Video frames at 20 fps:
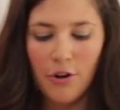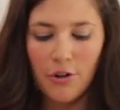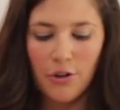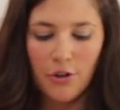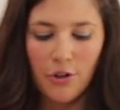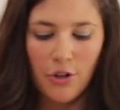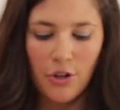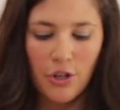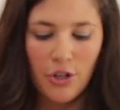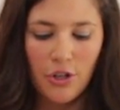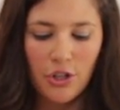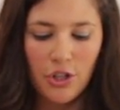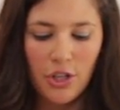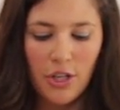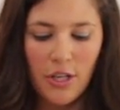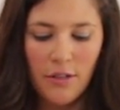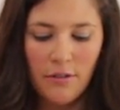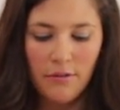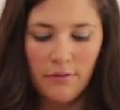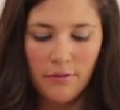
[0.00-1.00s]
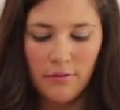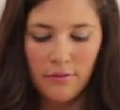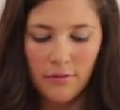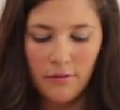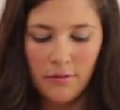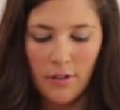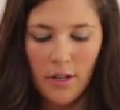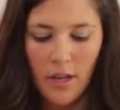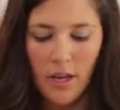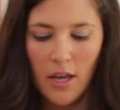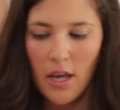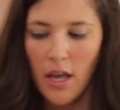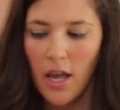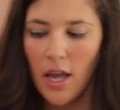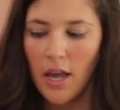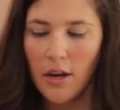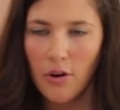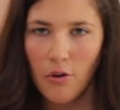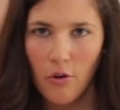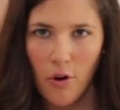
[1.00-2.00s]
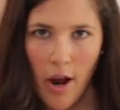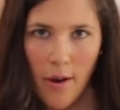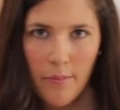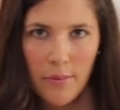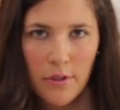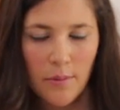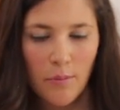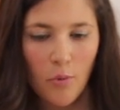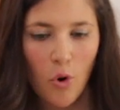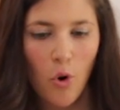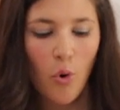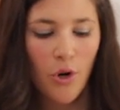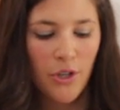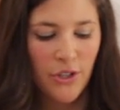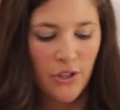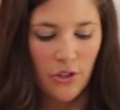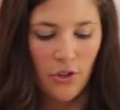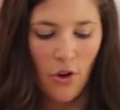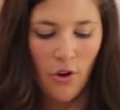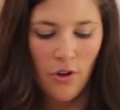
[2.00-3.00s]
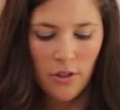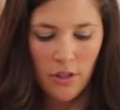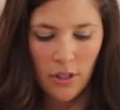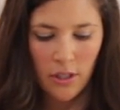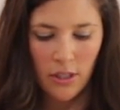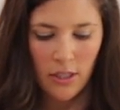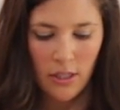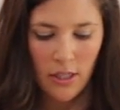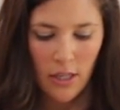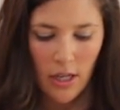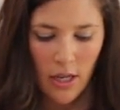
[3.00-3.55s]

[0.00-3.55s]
on your cookie sheet, grab some coarse salt